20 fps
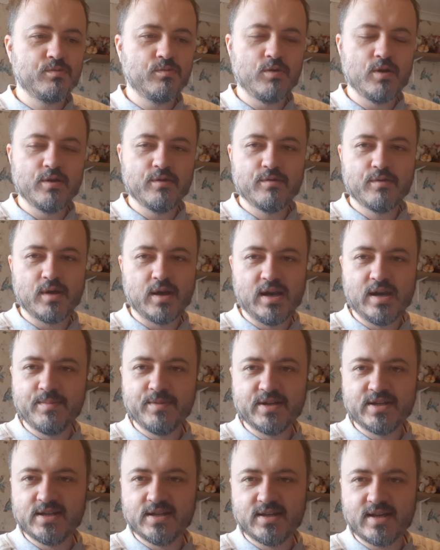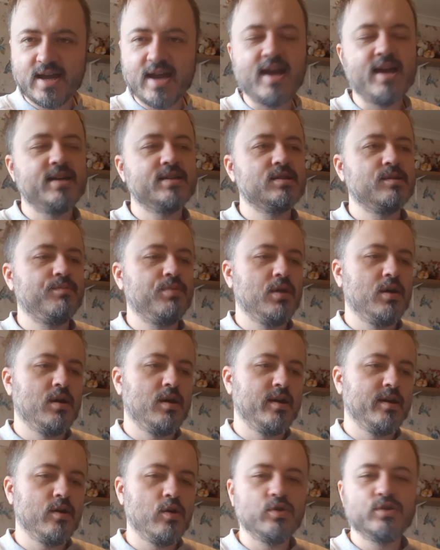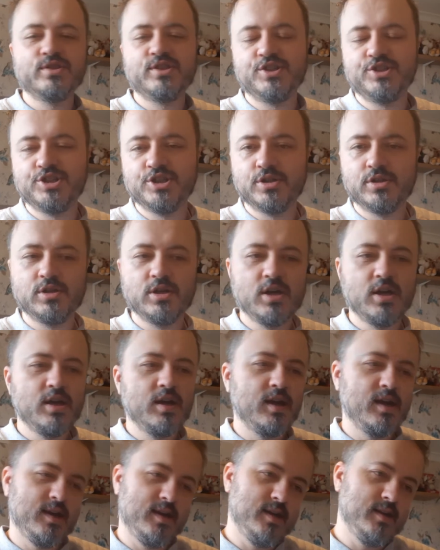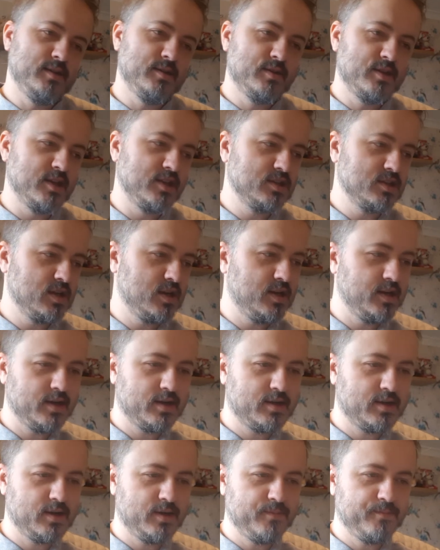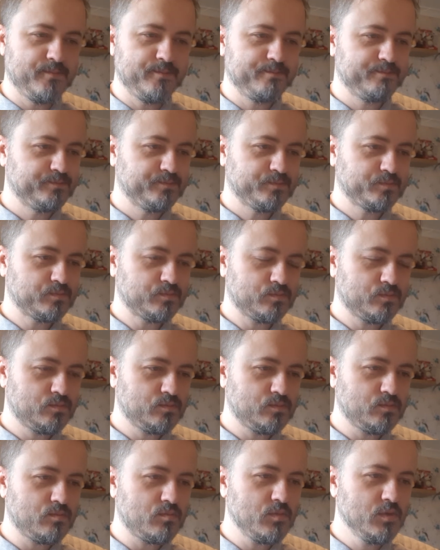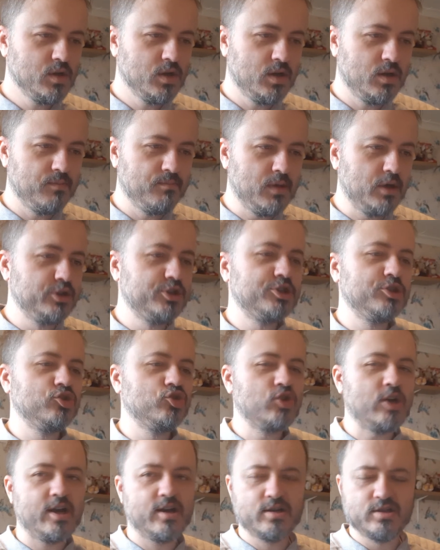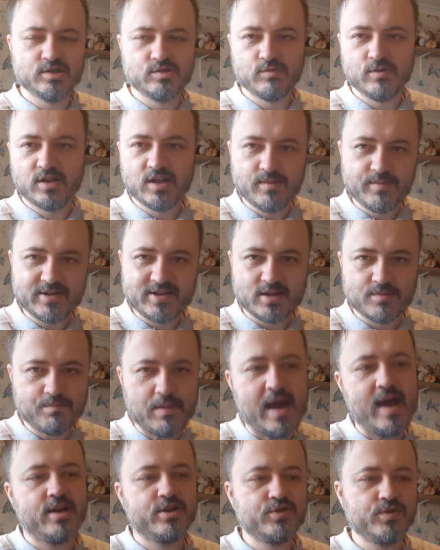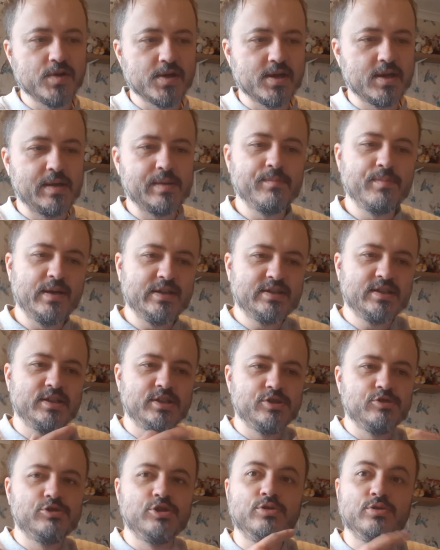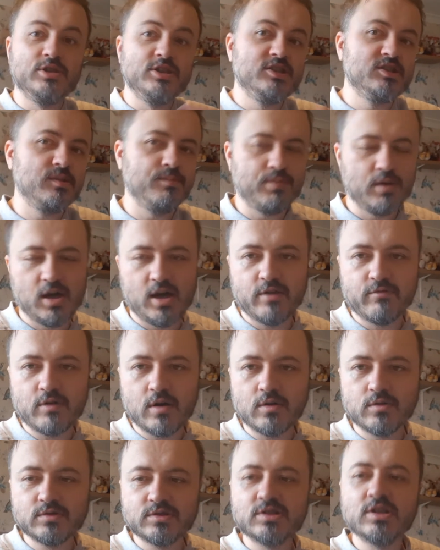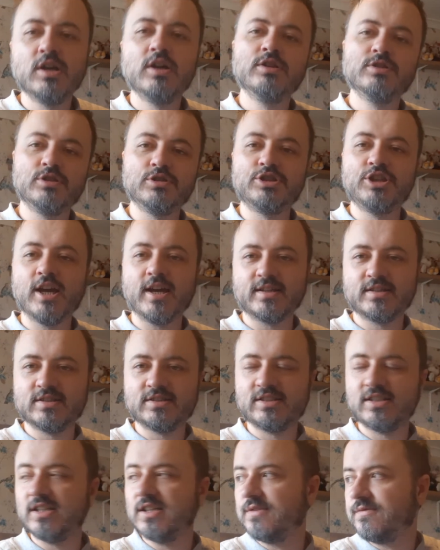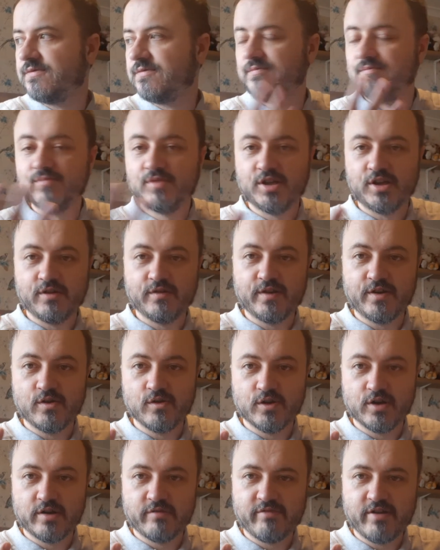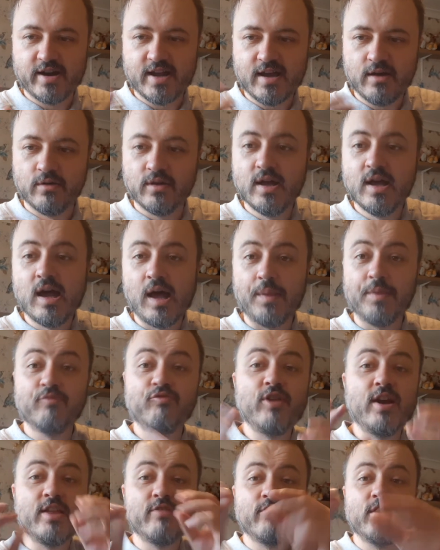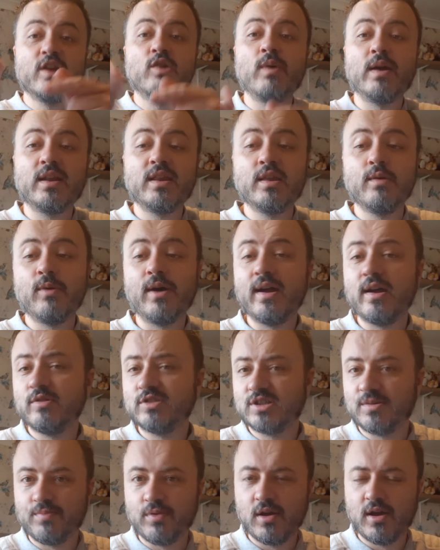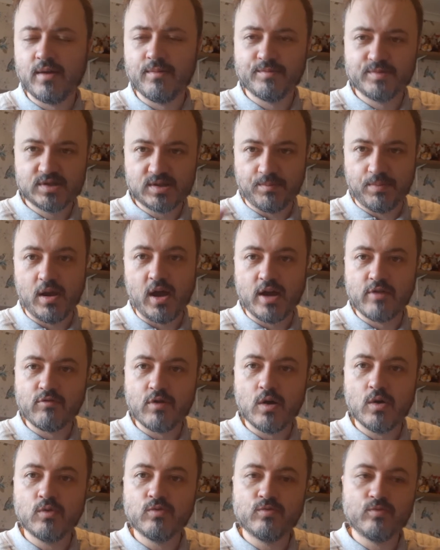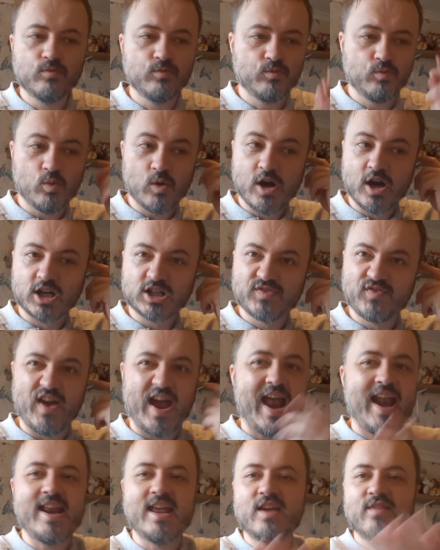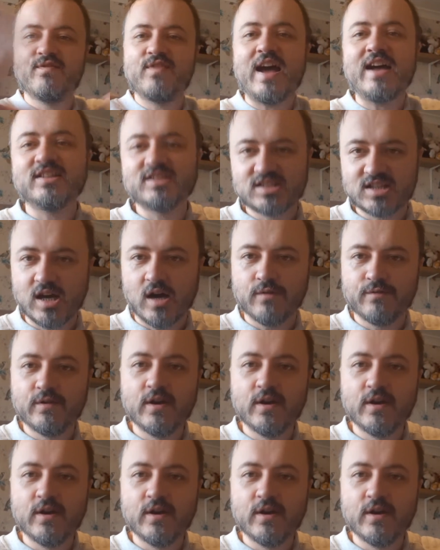with a limited air supply, oxygen, and things like motion trackers with limited battery. And basically you do these supply rolls to check to see if they're not going to run out. And really, really quickly, the way a supply roll works for any of that stuff,